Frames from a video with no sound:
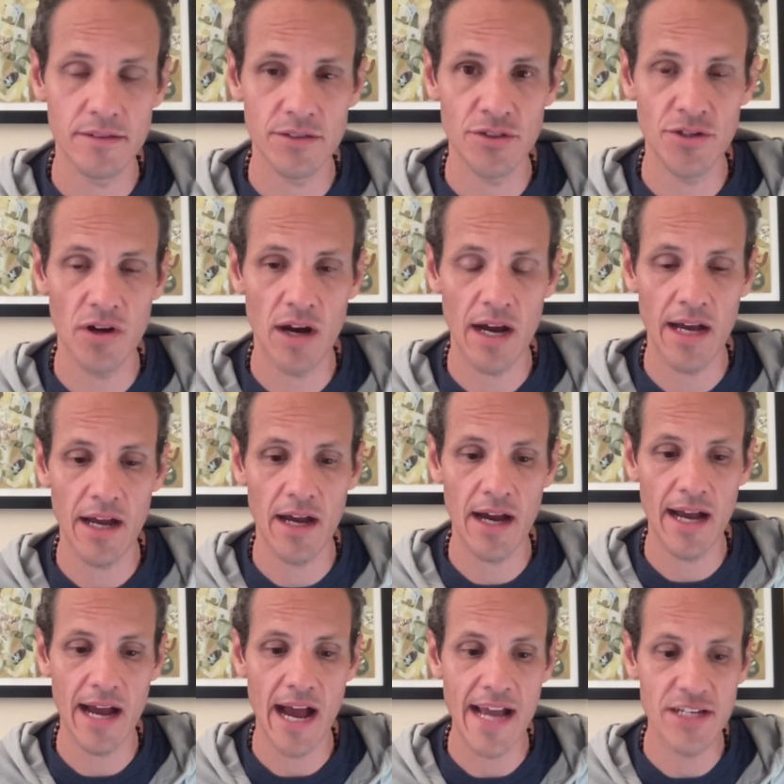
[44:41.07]

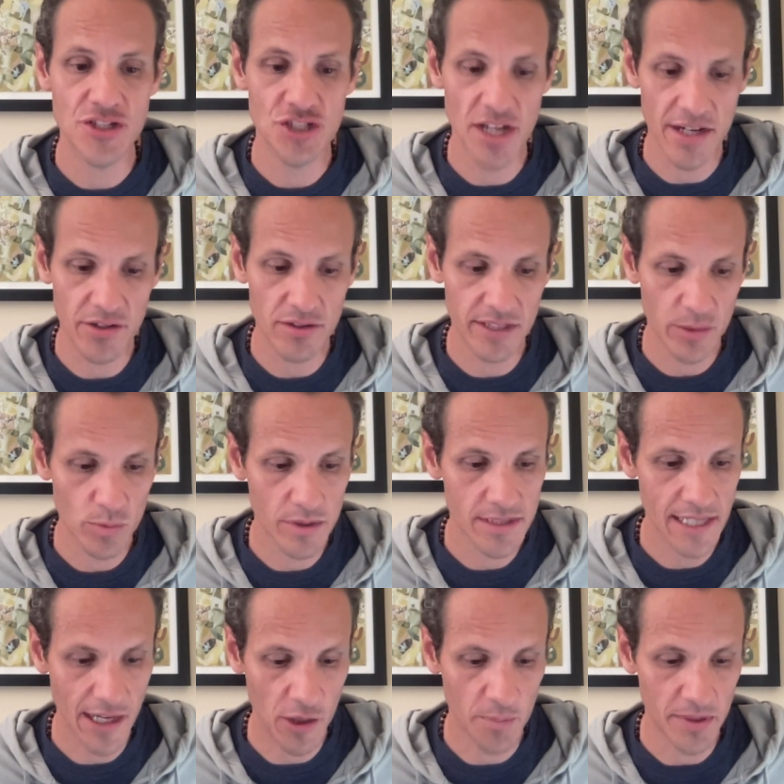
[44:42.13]
I generally will
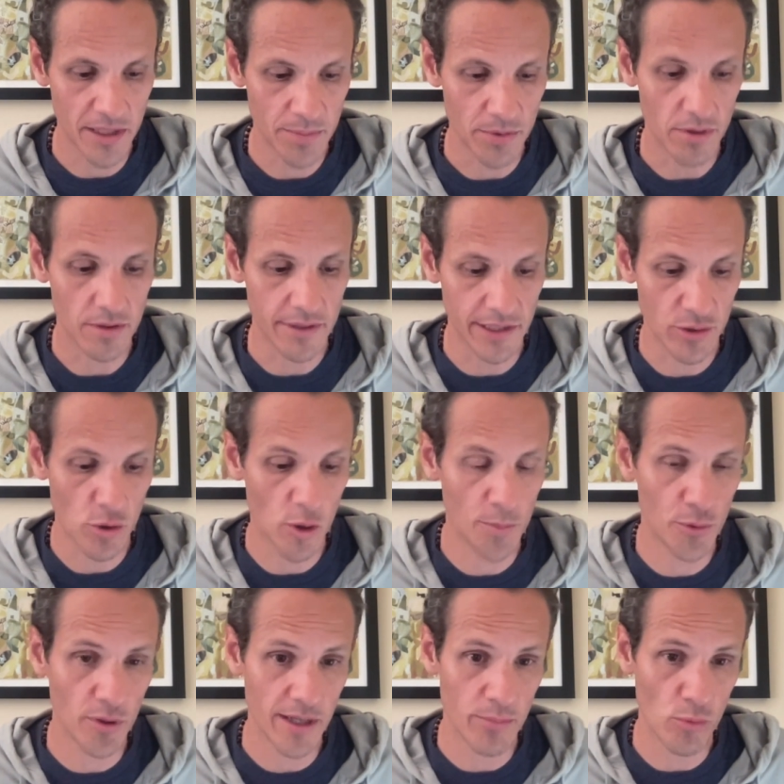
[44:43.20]
tell people
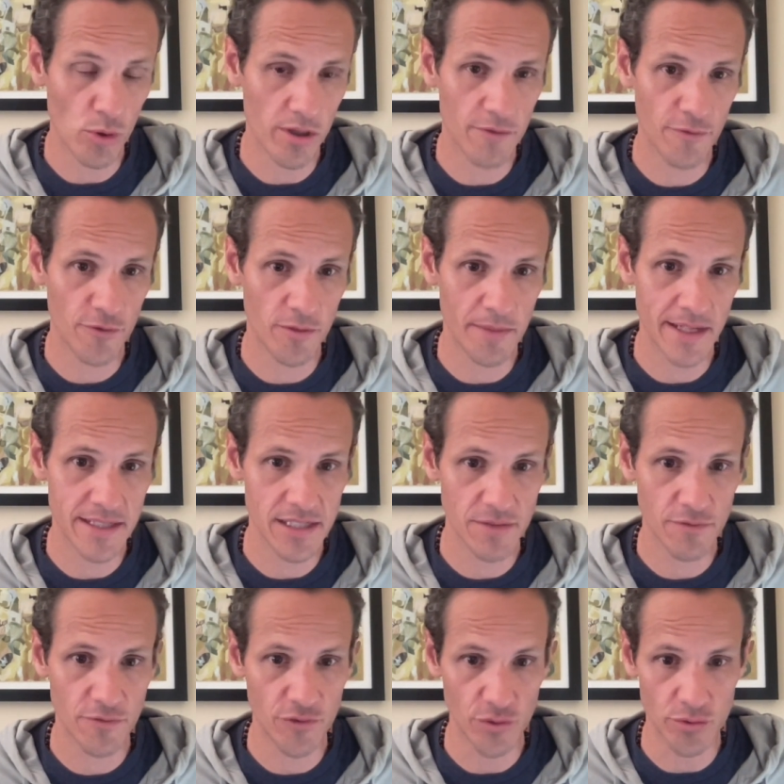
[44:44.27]
incorporate more fermented
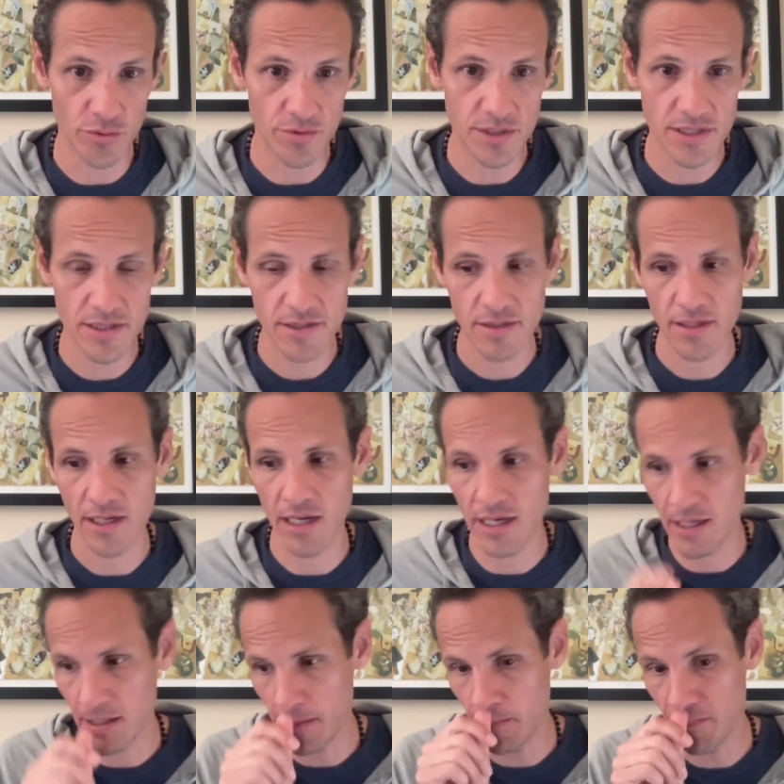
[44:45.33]
foods,
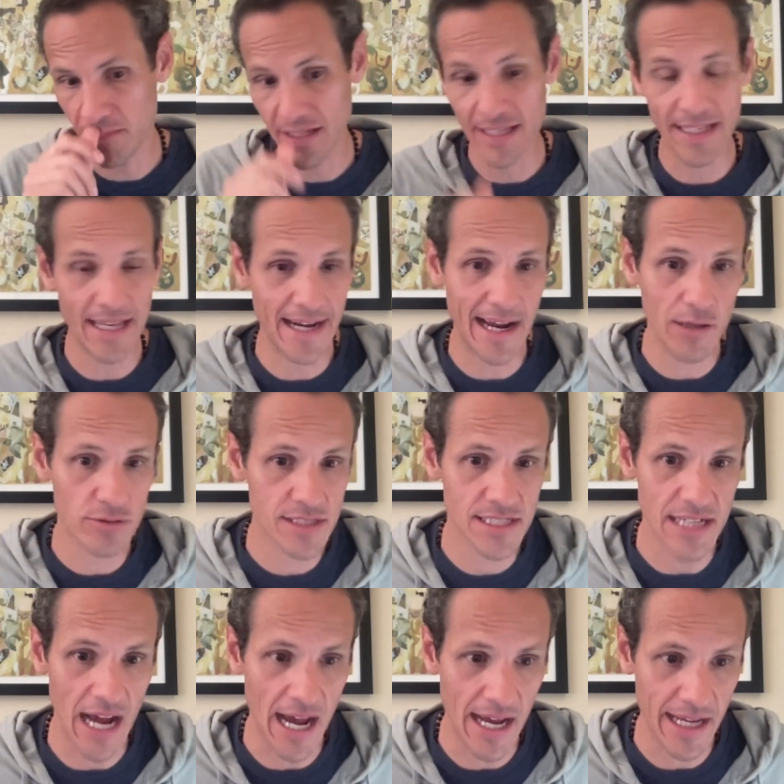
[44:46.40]
get
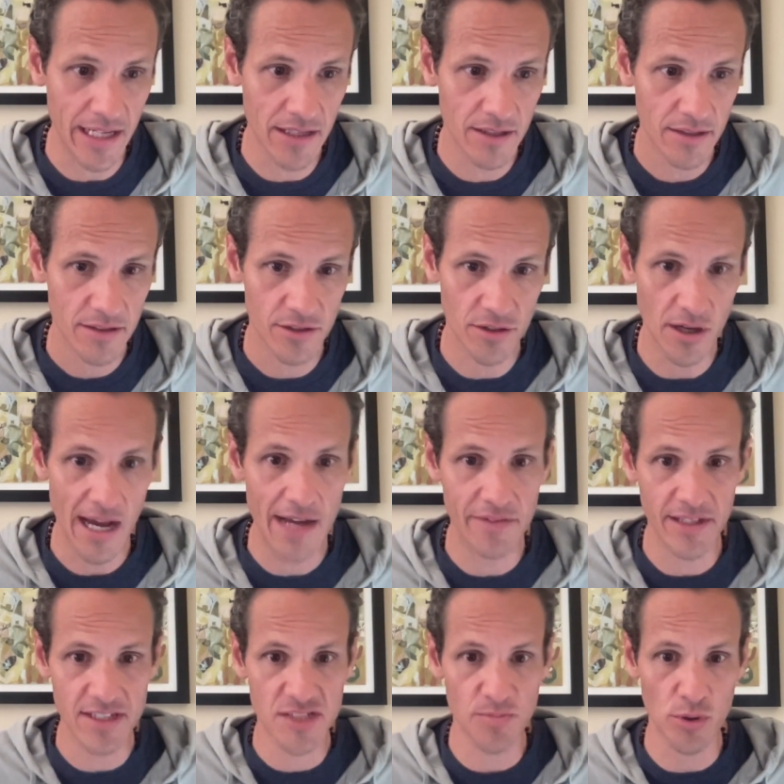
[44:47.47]
outside, having
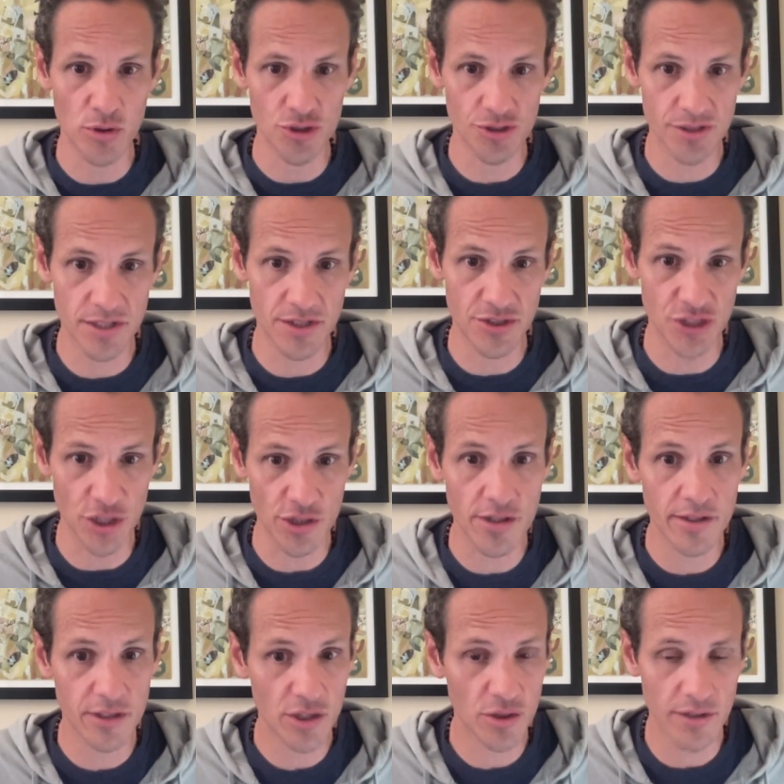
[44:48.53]
exposure to
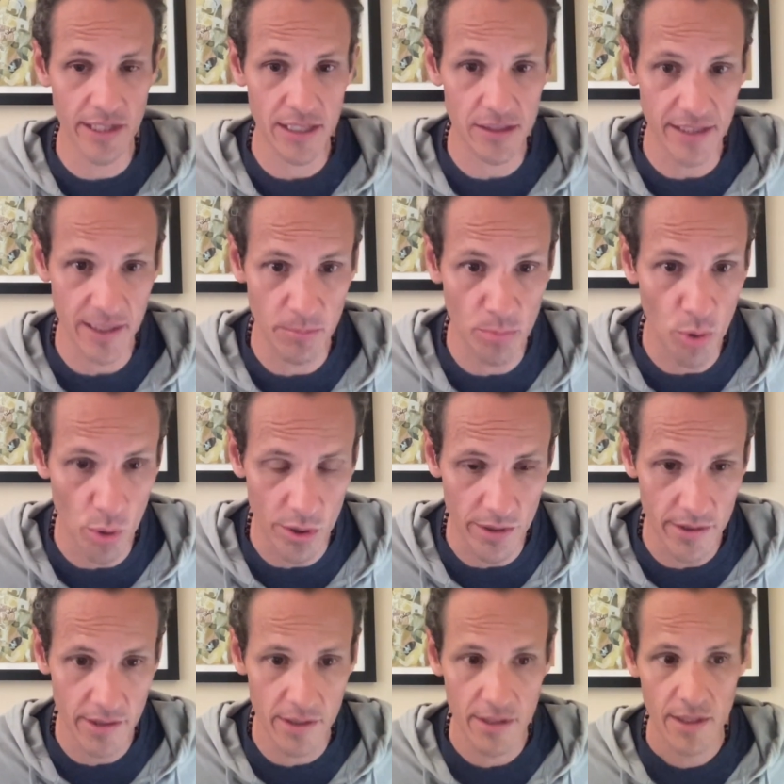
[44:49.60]
dirt, critically
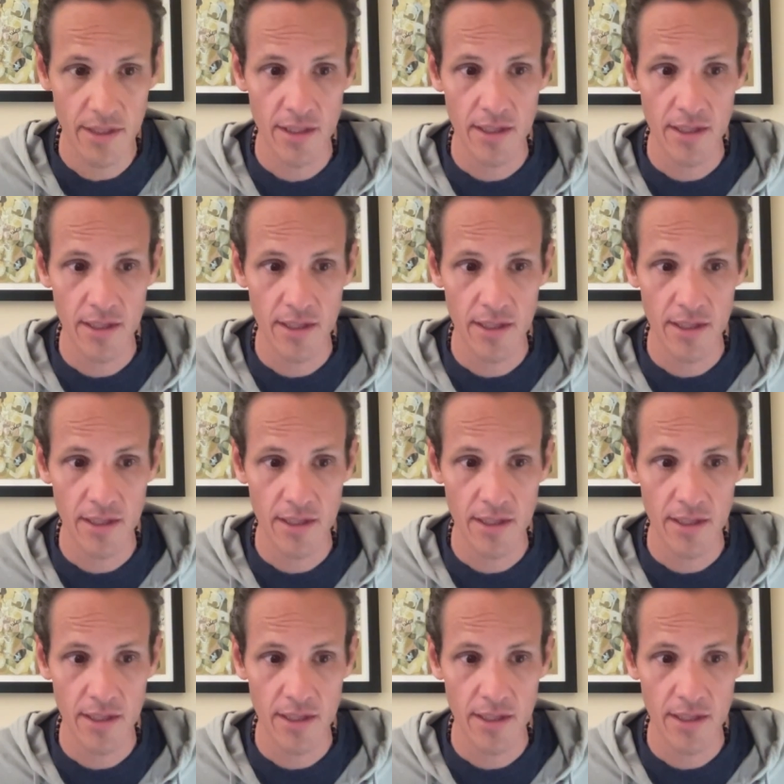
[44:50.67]
important.